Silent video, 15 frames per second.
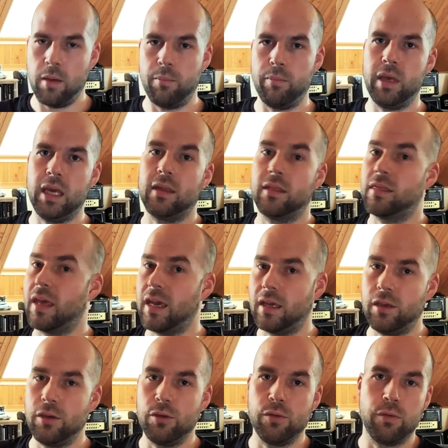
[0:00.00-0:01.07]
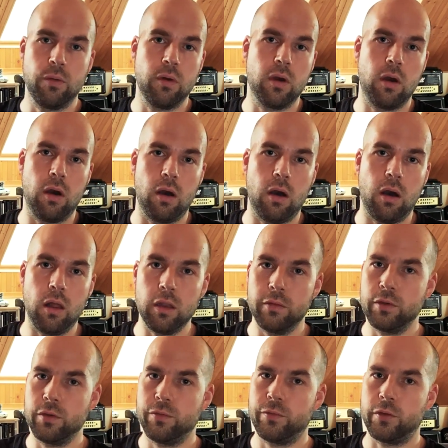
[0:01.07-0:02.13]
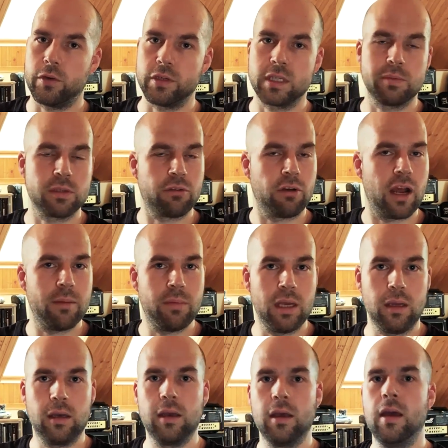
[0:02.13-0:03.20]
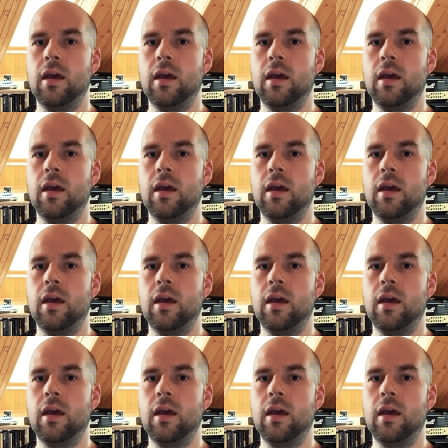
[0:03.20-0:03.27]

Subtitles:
big thank you all of you for subscribing,